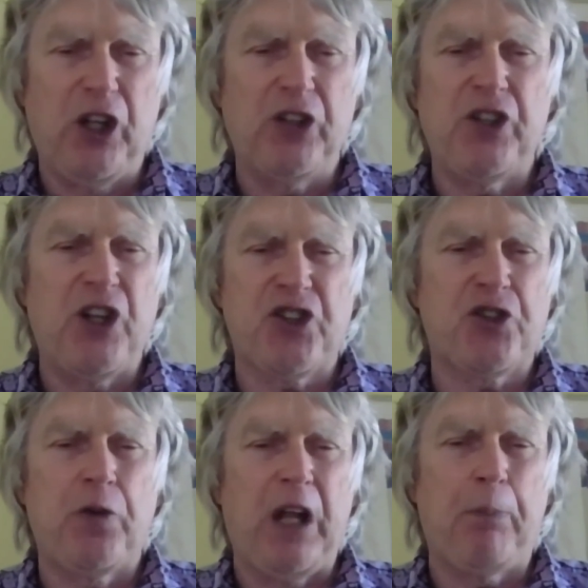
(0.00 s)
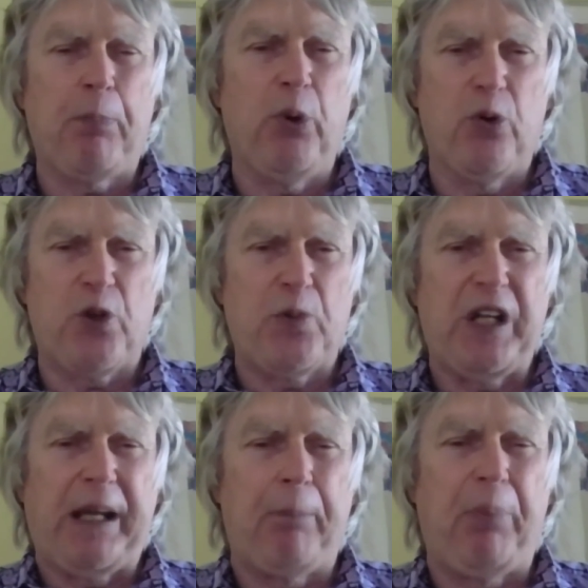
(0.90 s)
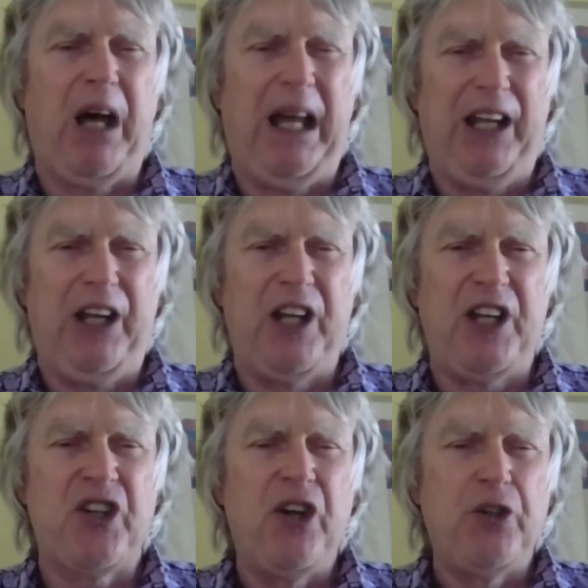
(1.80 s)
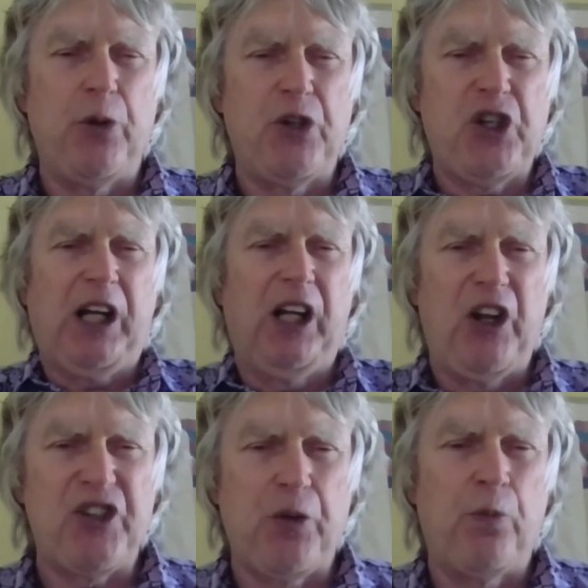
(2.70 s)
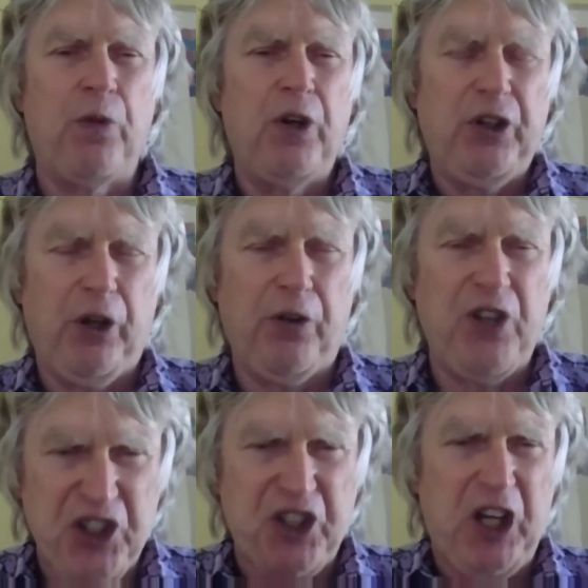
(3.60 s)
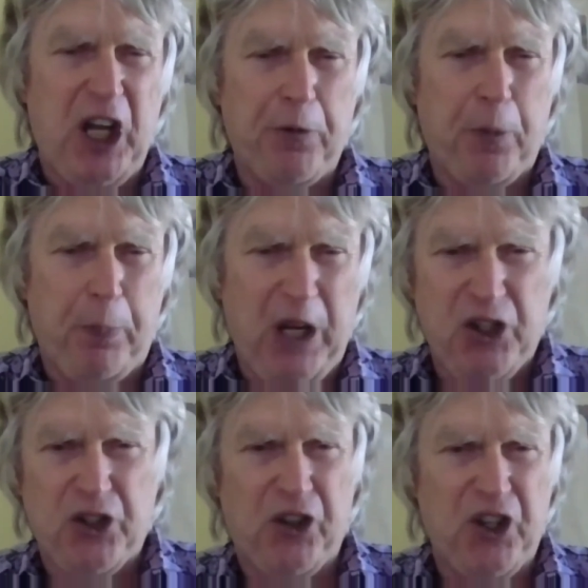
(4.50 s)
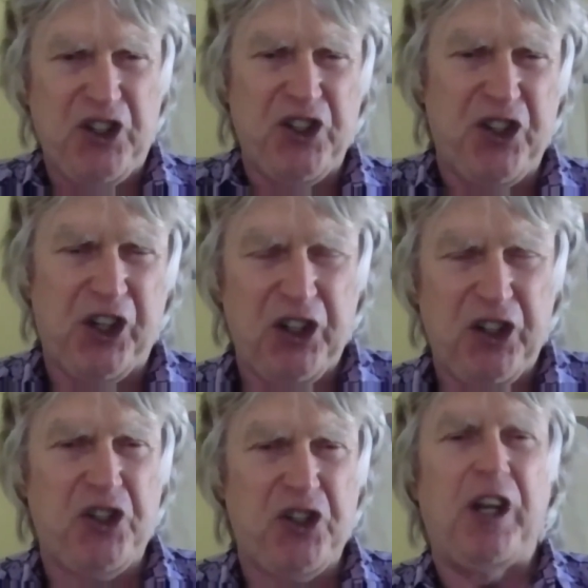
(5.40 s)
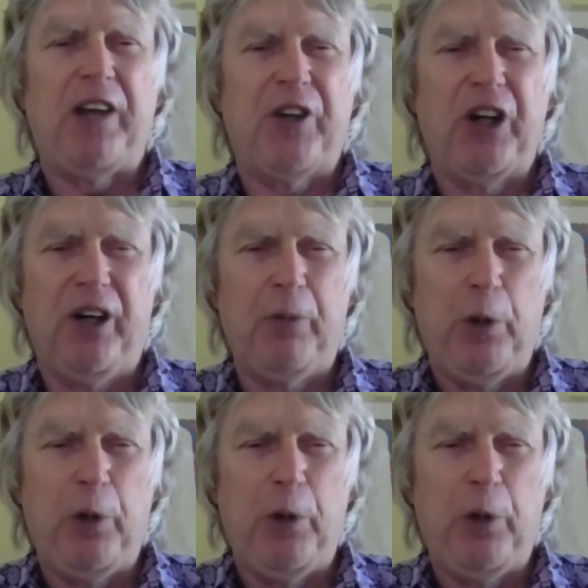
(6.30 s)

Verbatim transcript: They'll, they'll, they'll pause almost like a pilot and let's do a checklist. And, you know, this is the name of the patient. This is the condition they've got.